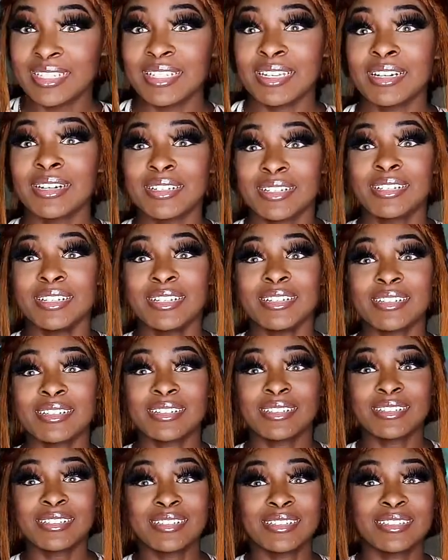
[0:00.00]
Here,
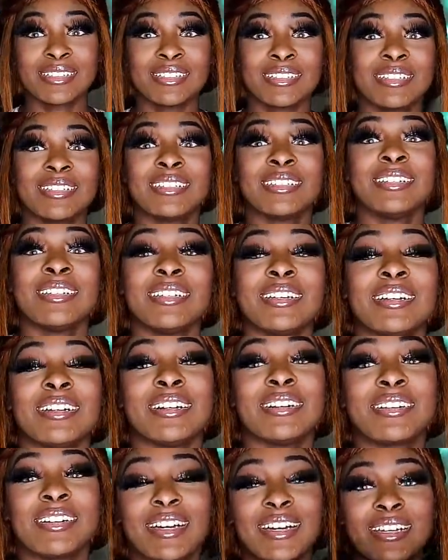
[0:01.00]

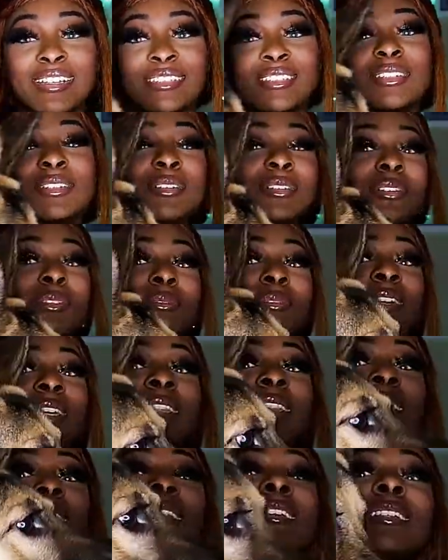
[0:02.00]
Okay, so the way
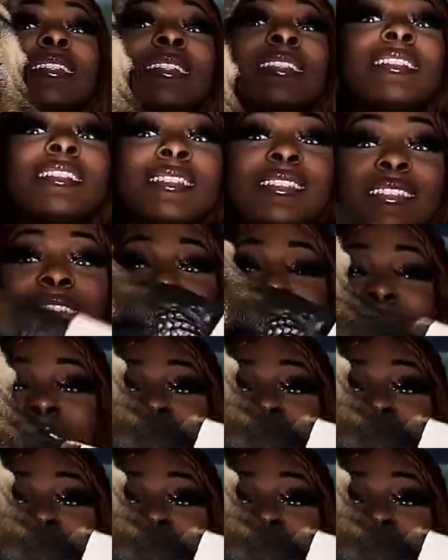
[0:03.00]
that it, let's let